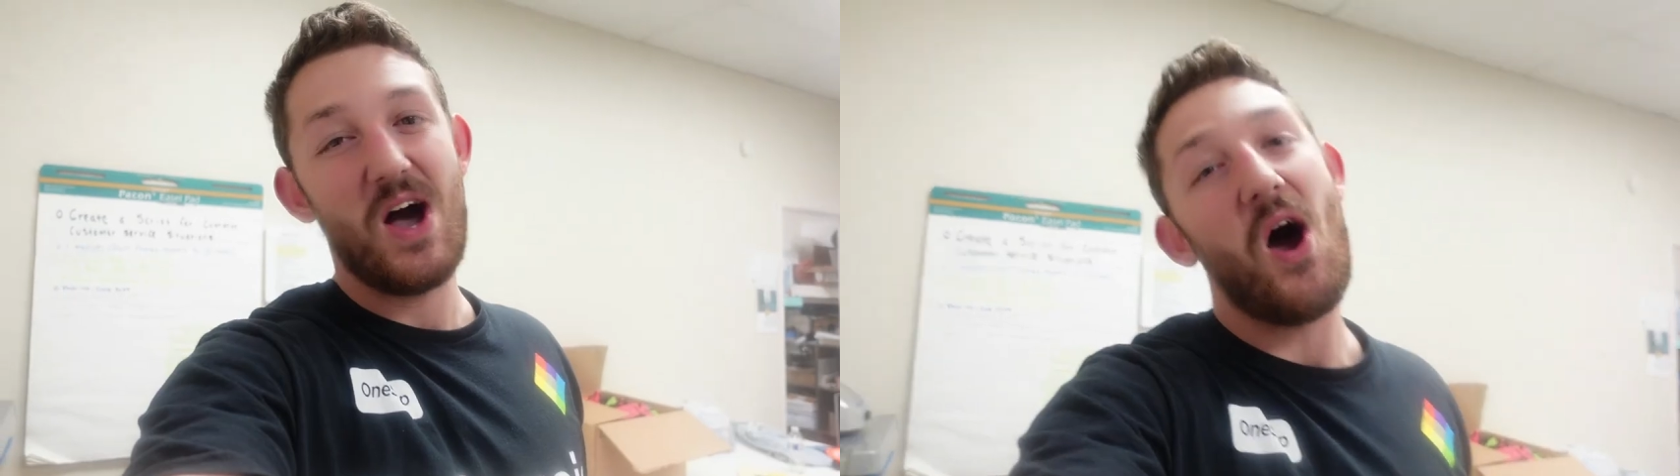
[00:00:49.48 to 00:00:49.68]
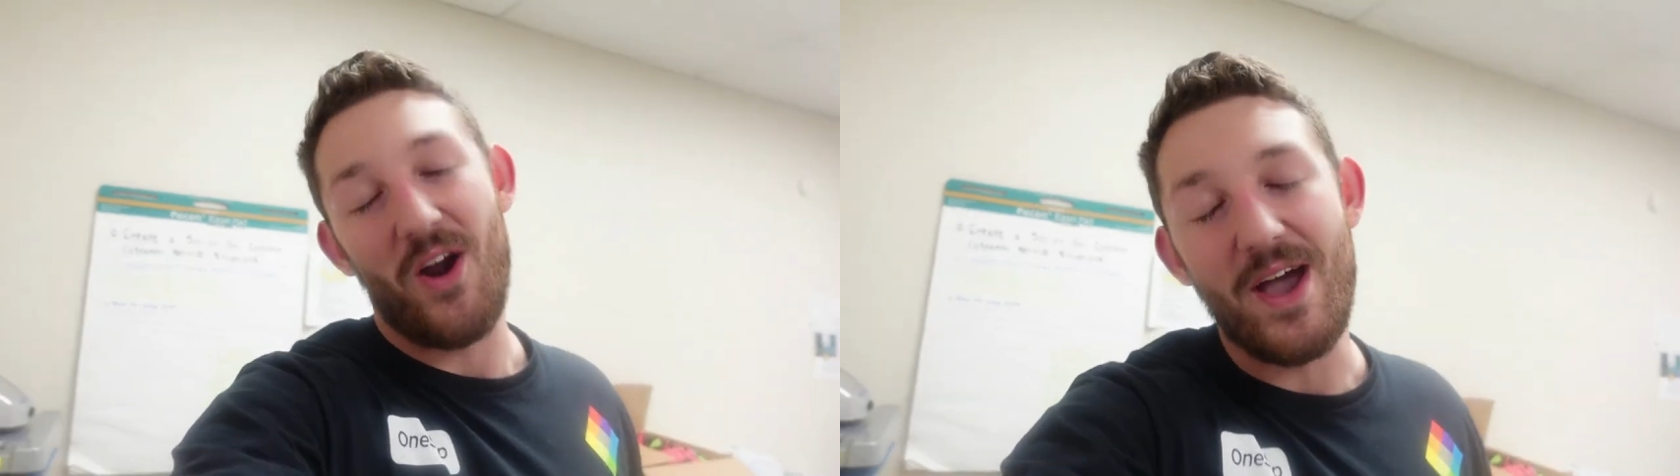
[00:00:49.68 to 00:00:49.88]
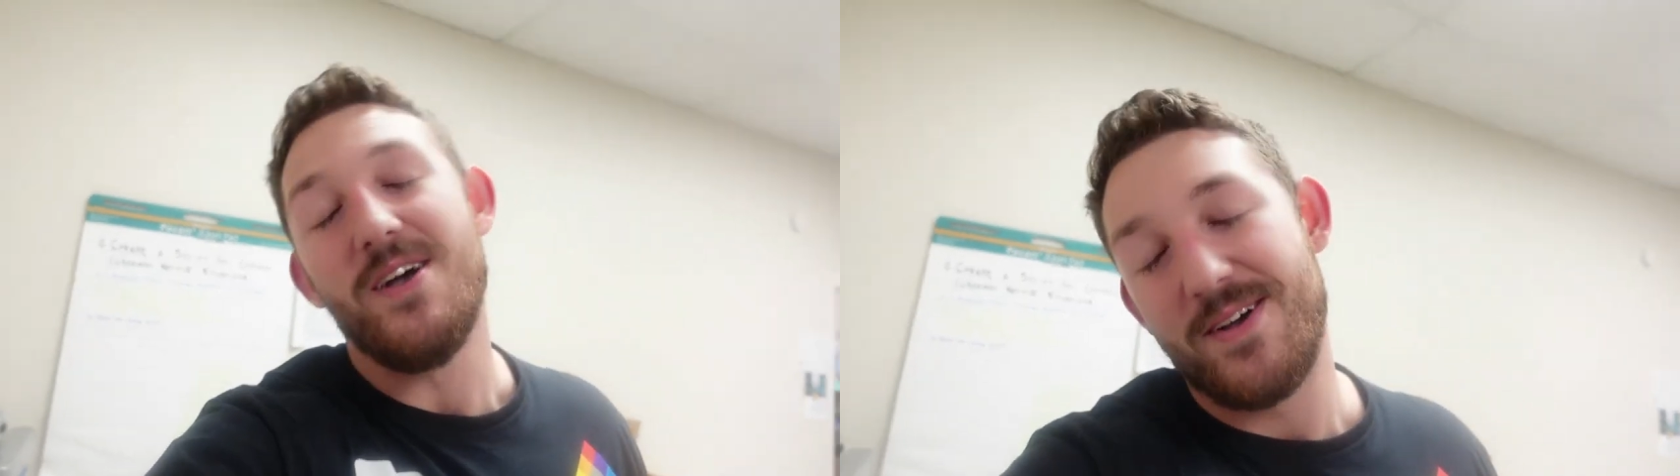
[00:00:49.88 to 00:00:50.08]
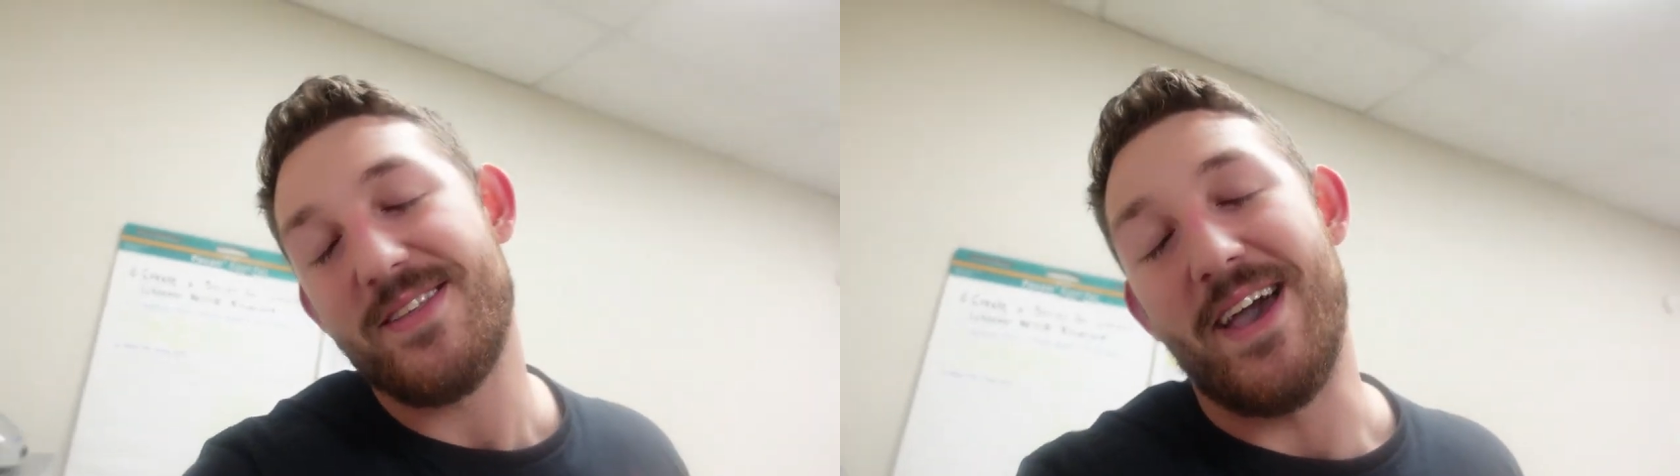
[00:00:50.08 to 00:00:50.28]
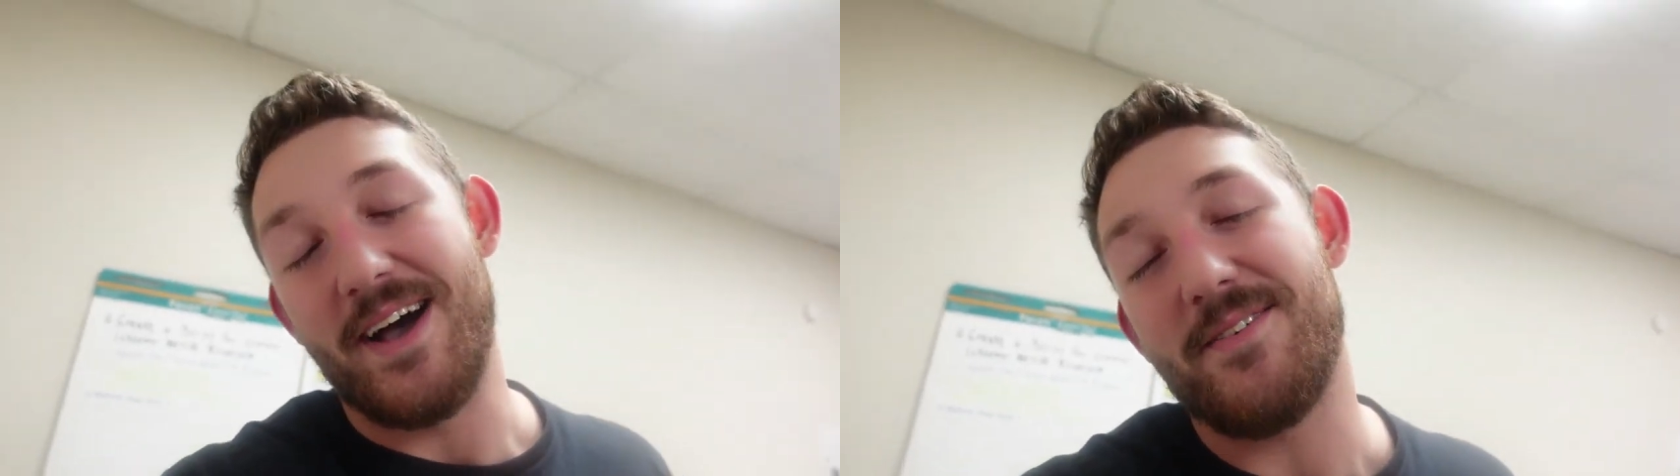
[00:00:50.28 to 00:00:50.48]
All right.
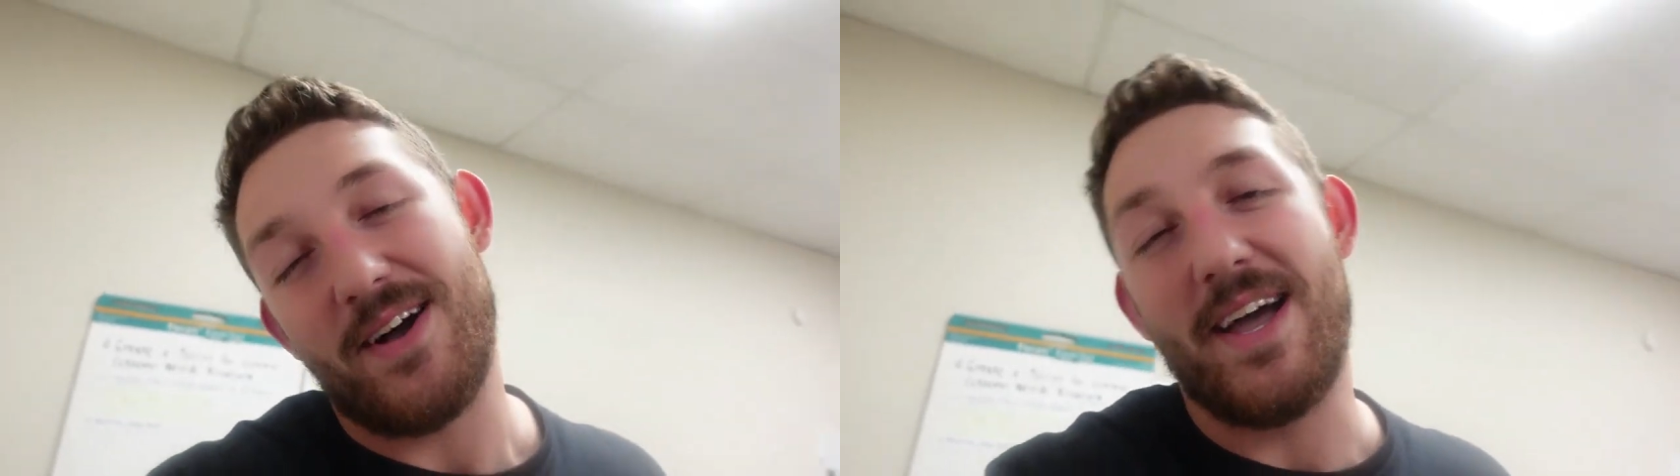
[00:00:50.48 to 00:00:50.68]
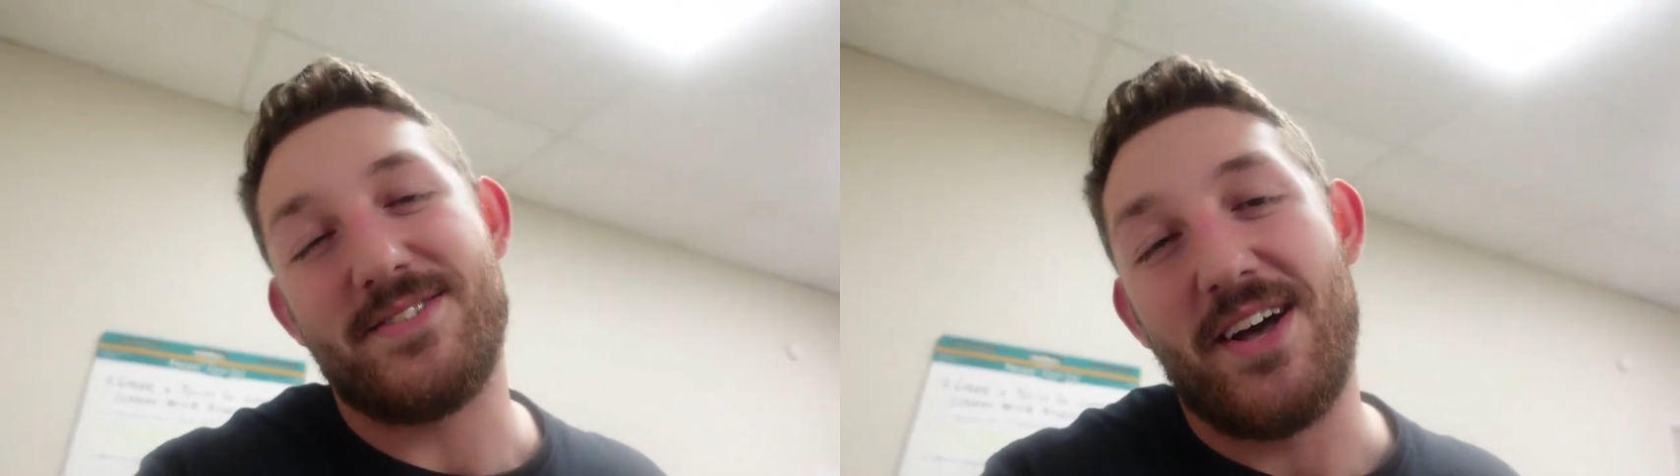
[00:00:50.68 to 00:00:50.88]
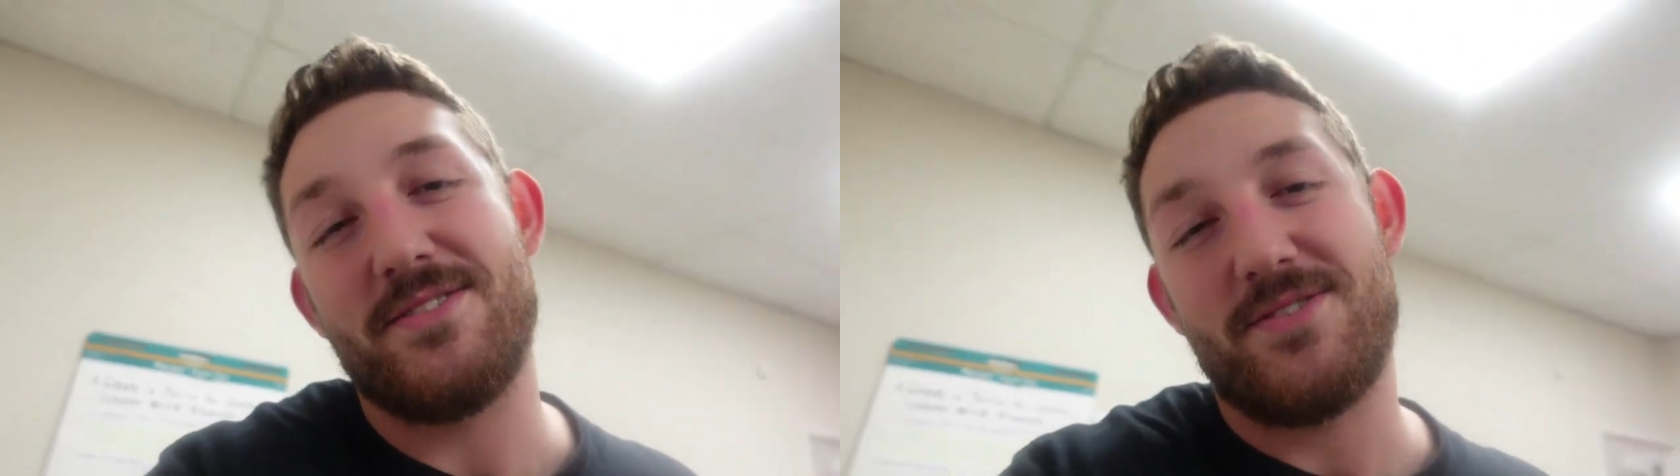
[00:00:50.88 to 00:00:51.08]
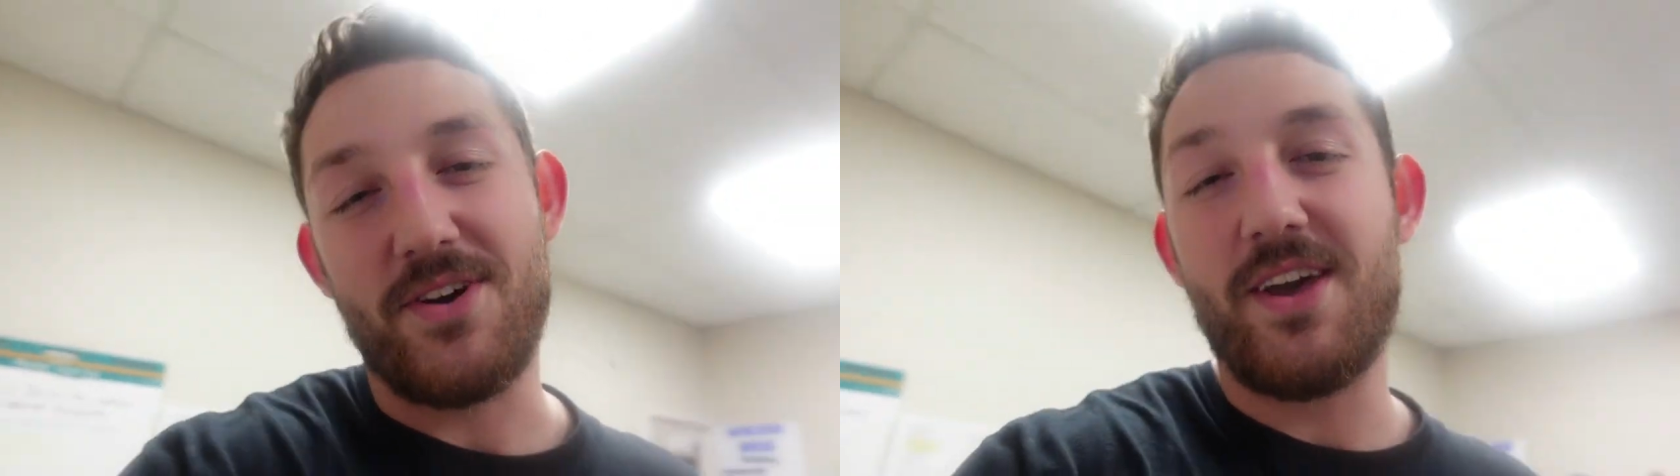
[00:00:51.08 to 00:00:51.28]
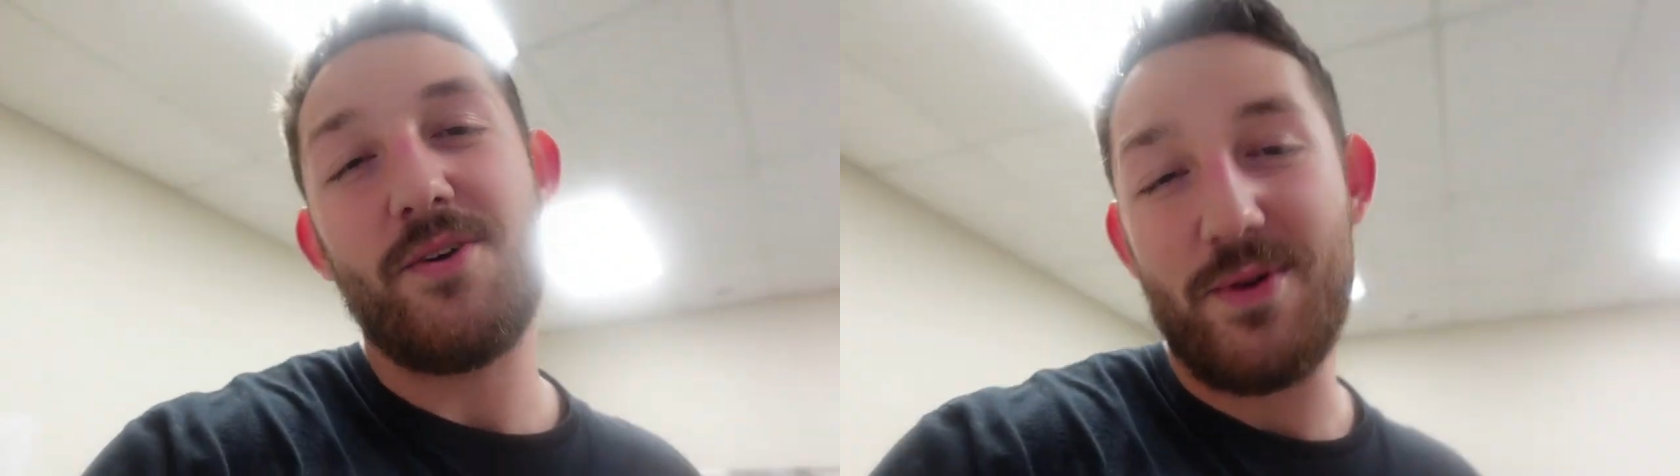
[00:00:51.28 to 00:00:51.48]
Yeah, it's us.
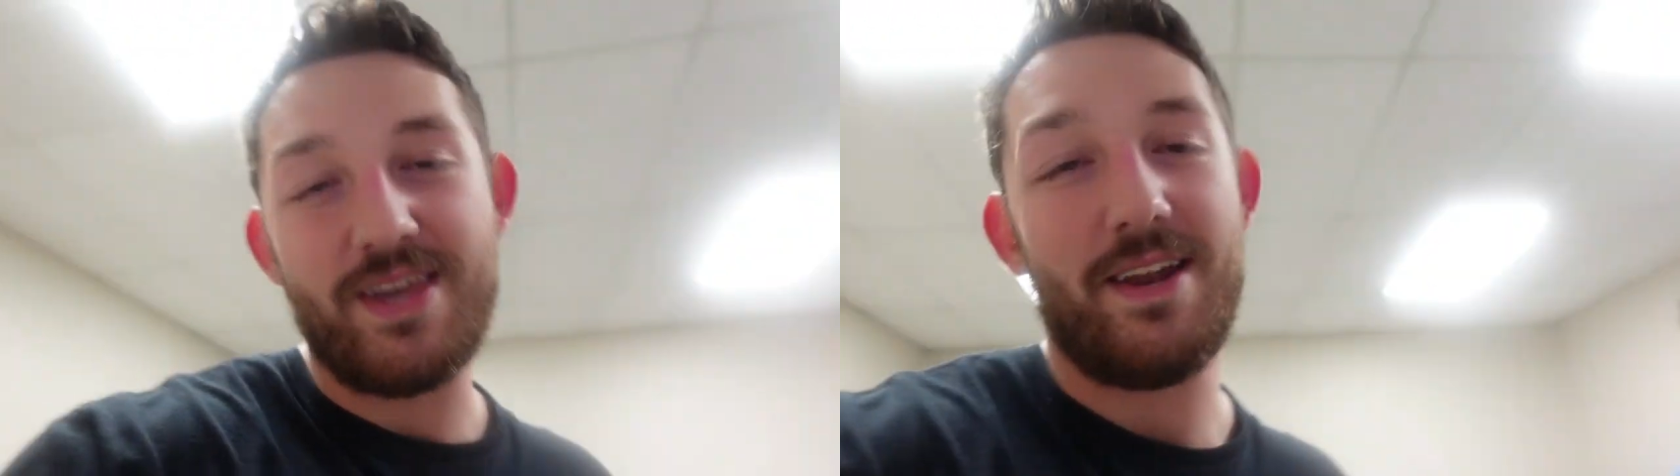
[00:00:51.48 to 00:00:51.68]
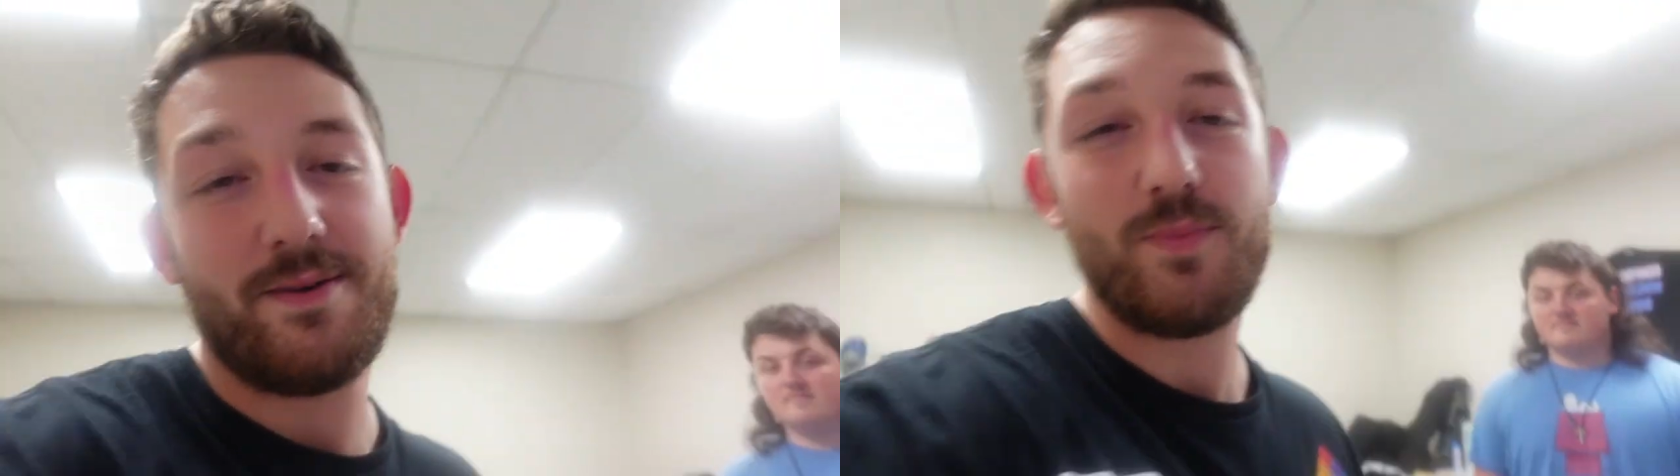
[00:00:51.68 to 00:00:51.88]
Okay, we get it.